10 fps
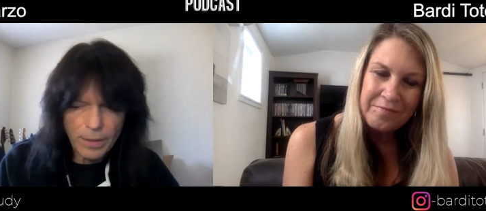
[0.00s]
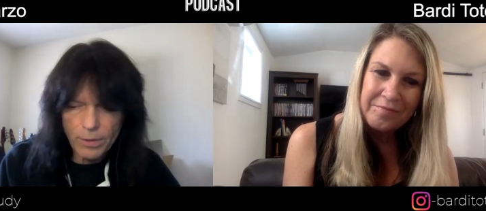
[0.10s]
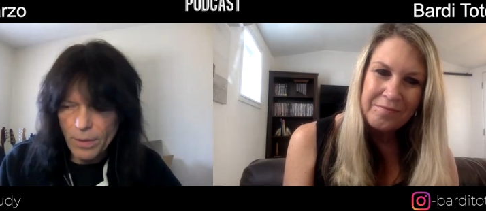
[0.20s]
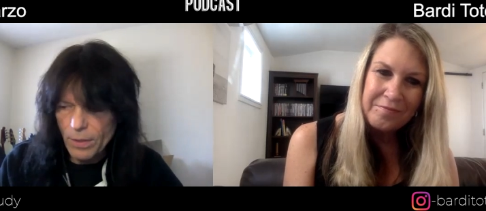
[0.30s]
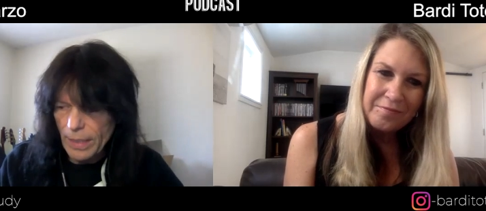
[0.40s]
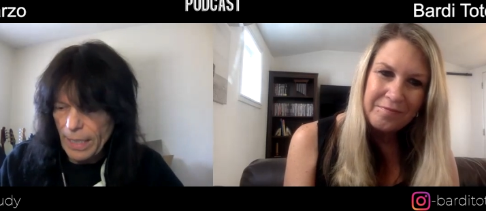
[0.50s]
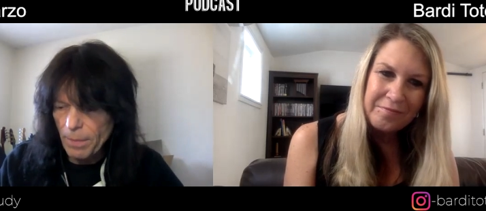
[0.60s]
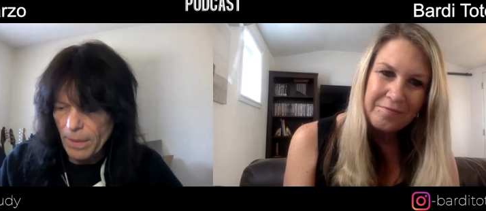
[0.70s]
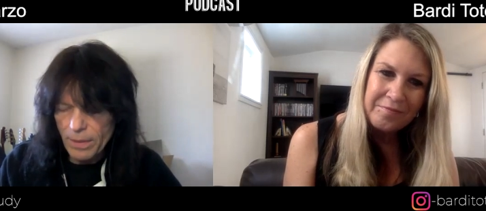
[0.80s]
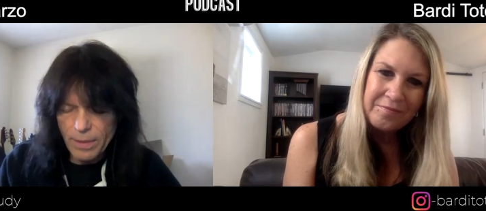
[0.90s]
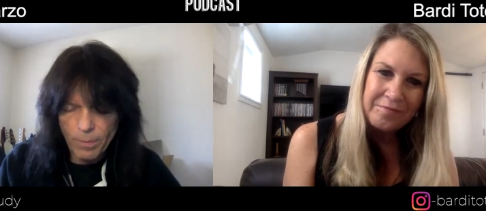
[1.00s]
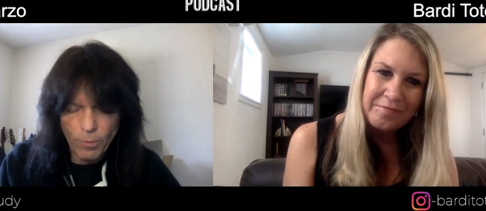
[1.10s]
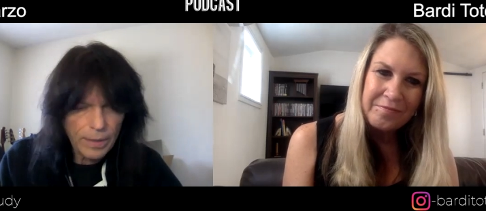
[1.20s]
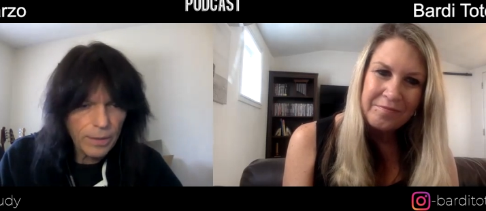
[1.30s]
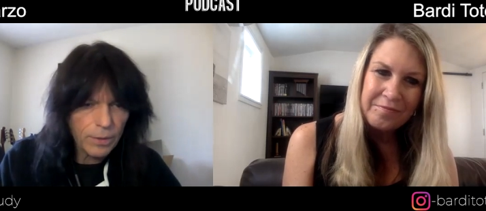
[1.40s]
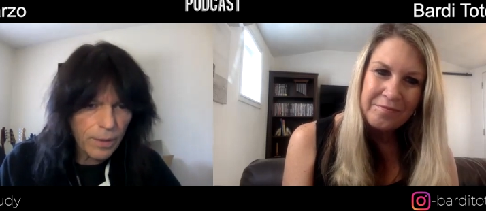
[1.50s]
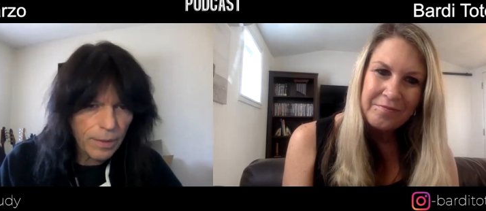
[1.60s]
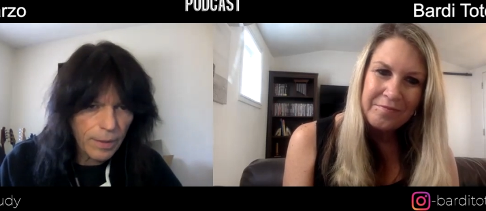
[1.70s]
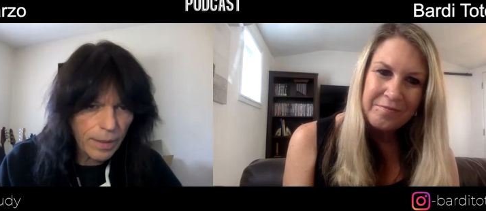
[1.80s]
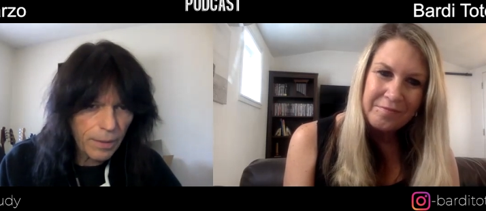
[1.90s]
Speaker 1: is the same except Randy's
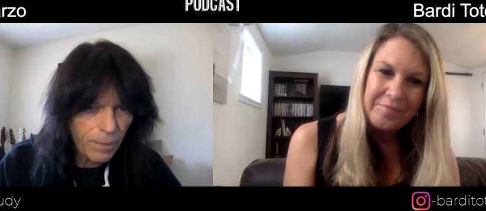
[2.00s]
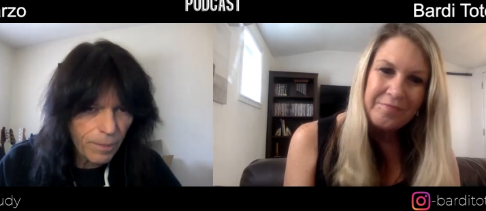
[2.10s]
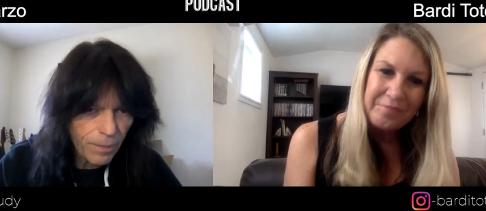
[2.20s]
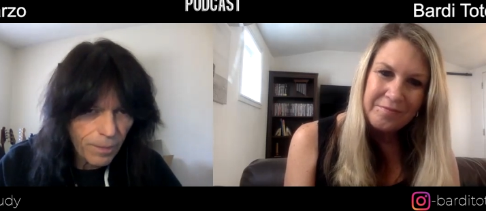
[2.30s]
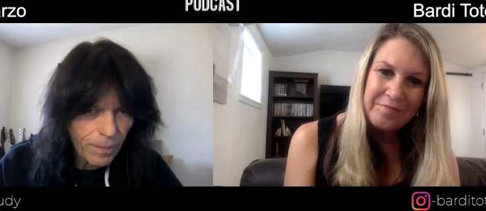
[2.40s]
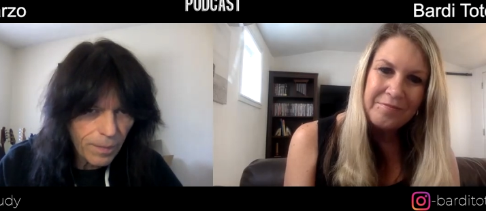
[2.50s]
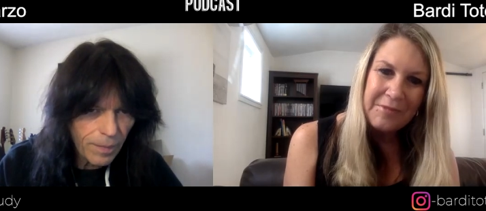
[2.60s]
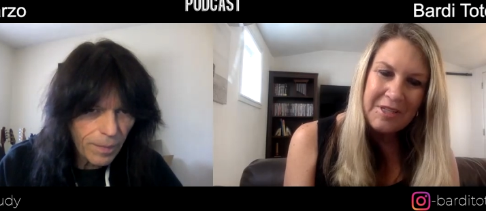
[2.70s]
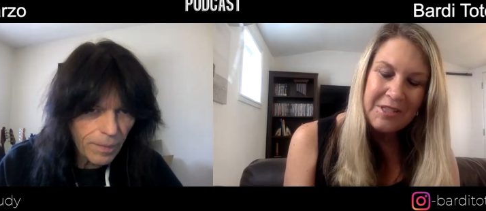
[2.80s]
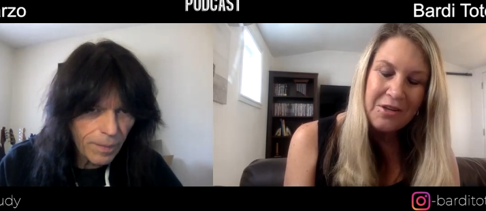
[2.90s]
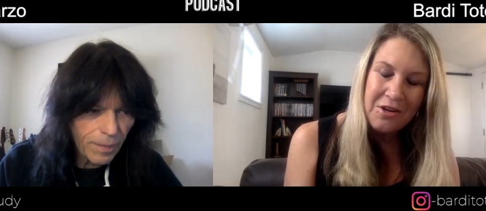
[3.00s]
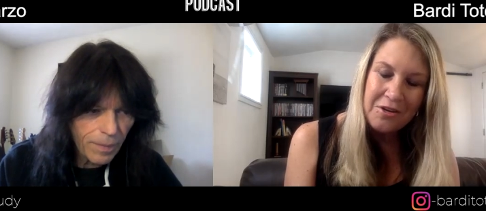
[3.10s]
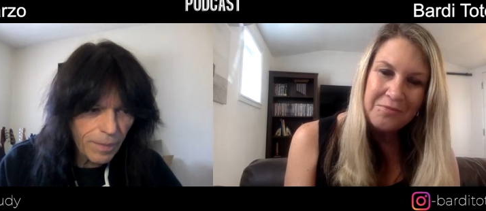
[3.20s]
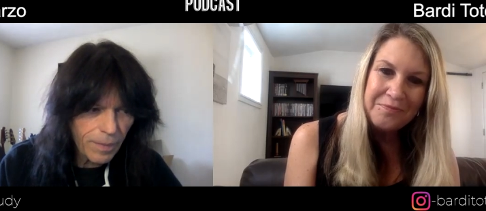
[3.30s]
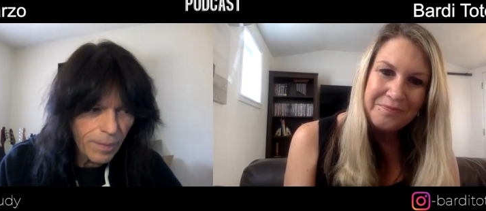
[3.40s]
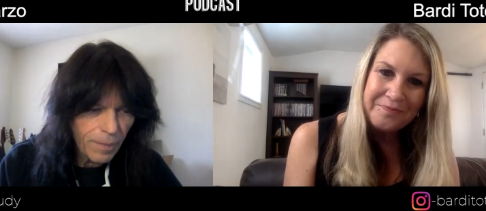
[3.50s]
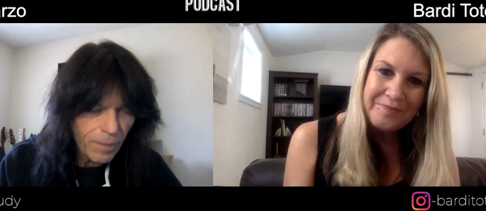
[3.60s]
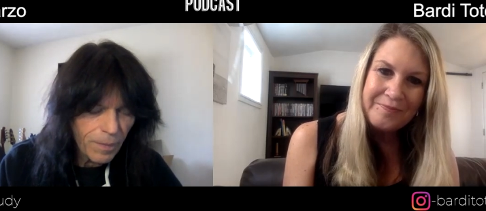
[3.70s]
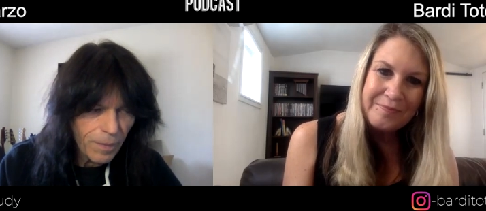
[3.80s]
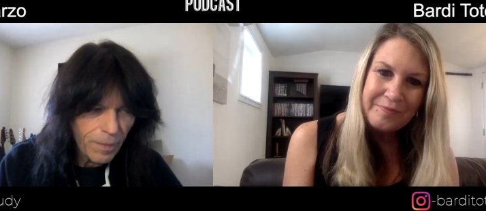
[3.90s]
not there.
Speaker 2: That's hard.
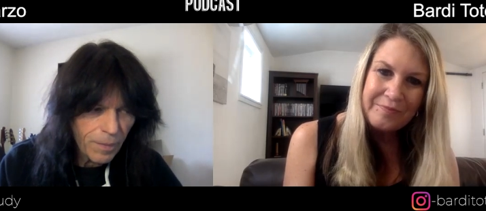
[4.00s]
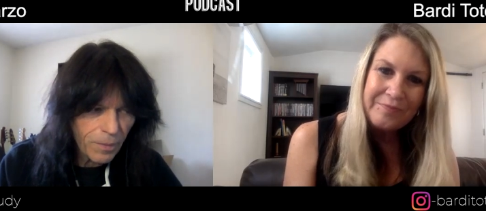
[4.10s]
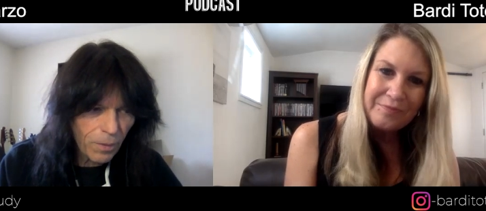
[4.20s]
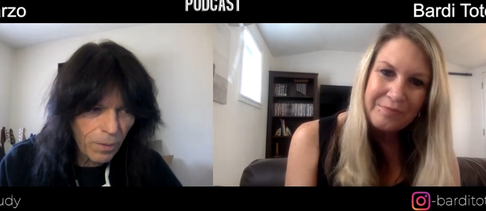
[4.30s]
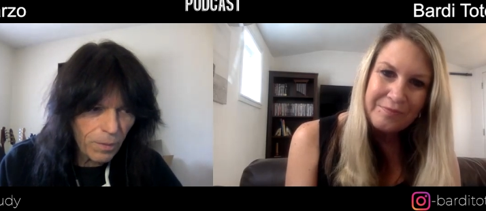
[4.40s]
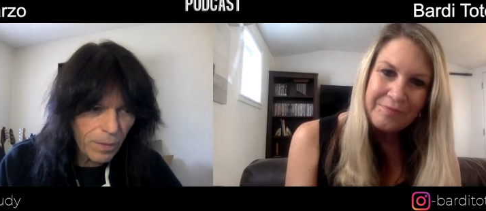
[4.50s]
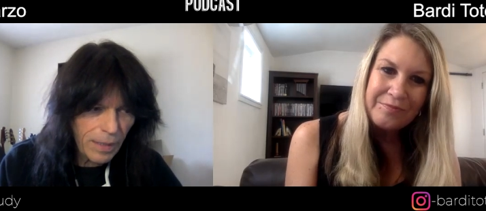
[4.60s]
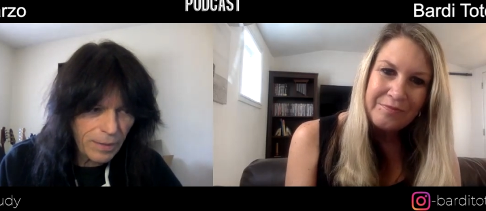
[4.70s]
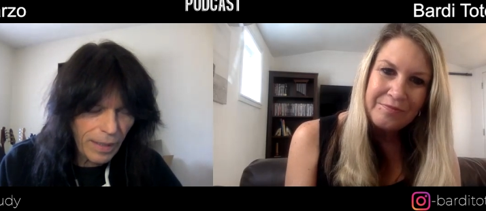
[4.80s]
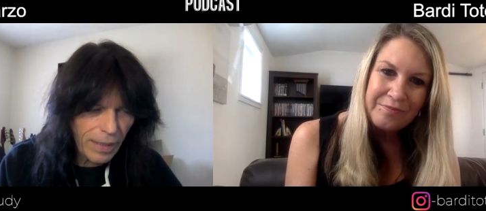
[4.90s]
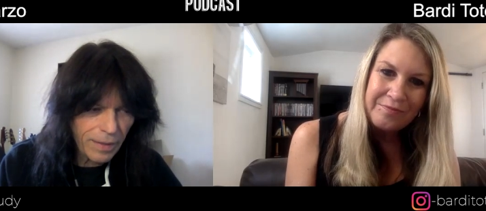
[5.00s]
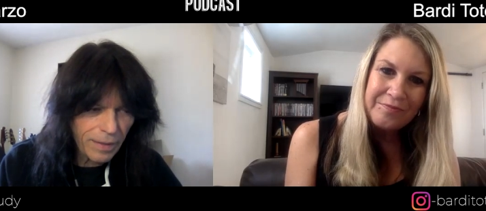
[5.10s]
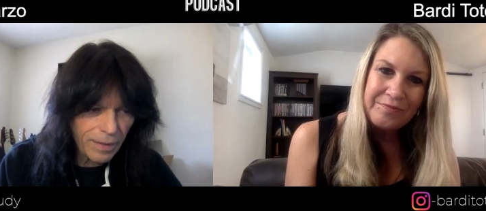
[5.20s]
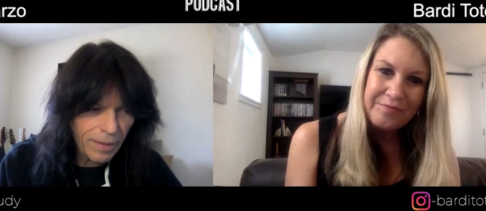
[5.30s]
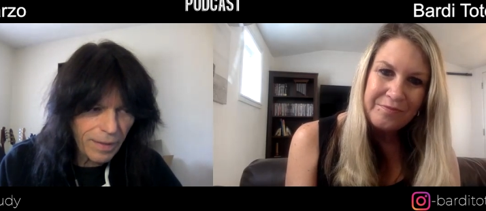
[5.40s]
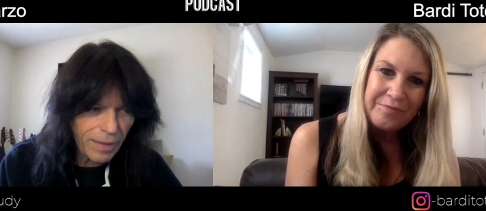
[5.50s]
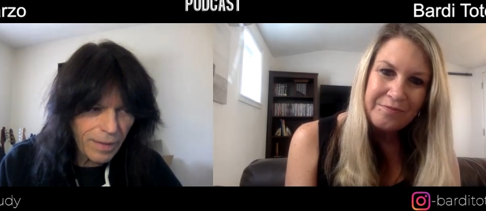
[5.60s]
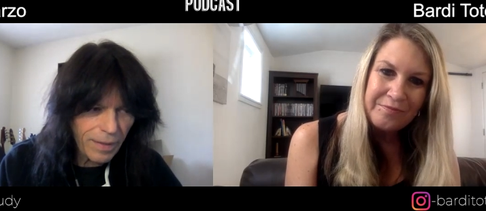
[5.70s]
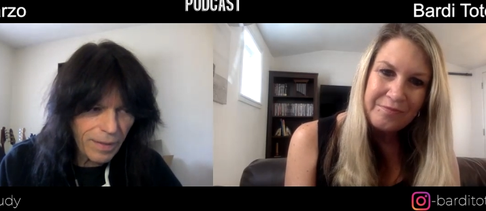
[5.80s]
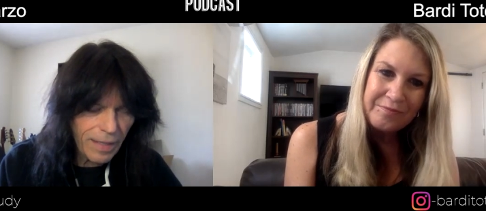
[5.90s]
Speaker 1: So it's like,
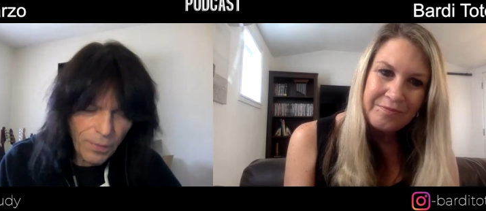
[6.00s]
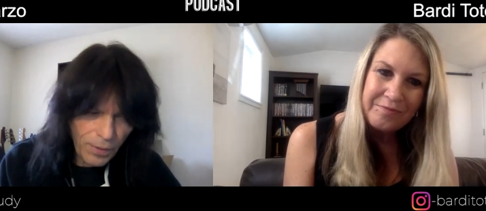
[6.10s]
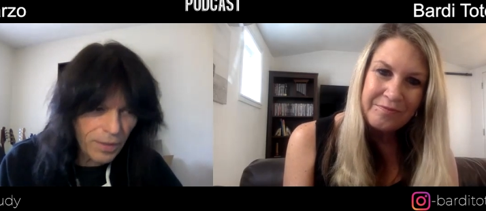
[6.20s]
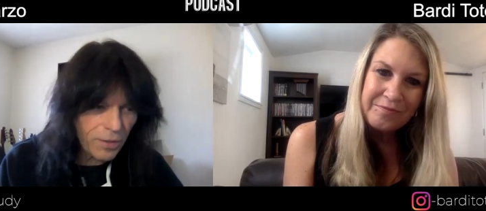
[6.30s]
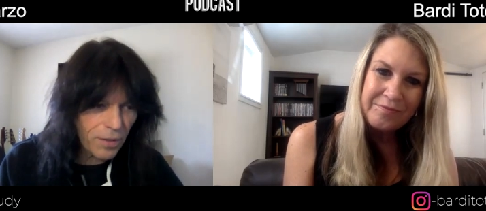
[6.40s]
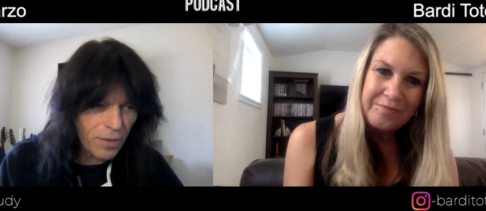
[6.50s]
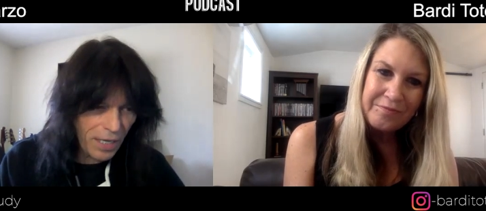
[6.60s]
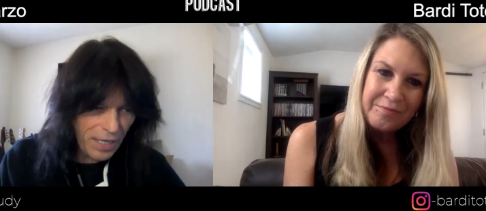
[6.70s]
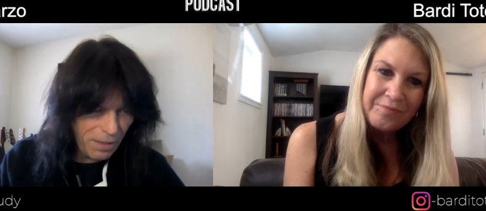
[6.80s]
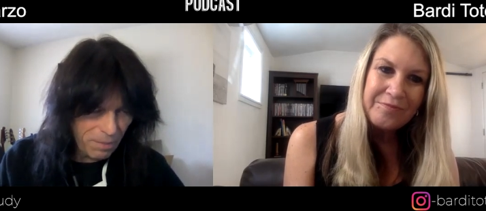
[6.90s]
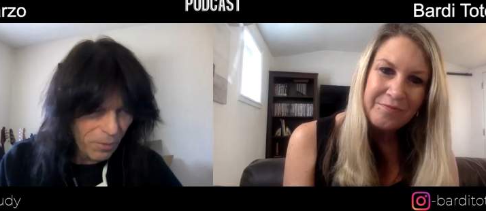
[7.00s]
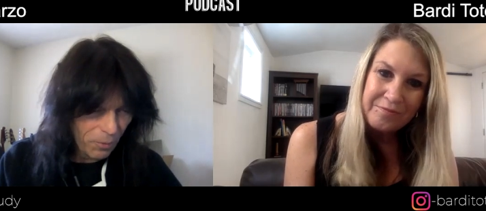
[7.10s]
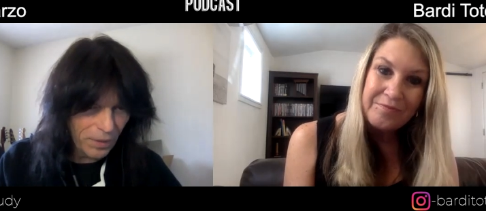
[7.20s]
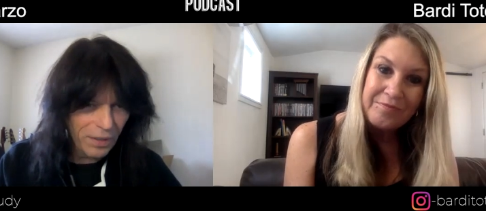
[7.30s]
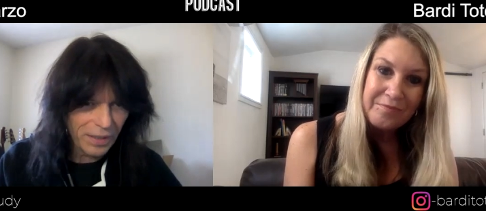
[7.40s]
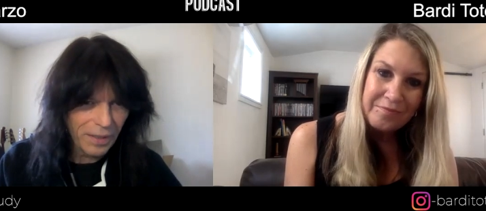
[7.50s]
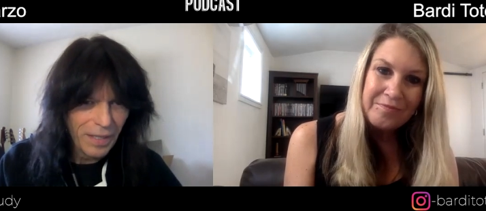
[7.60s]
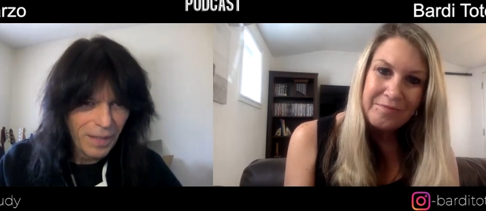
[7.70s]
nothing is the same, really.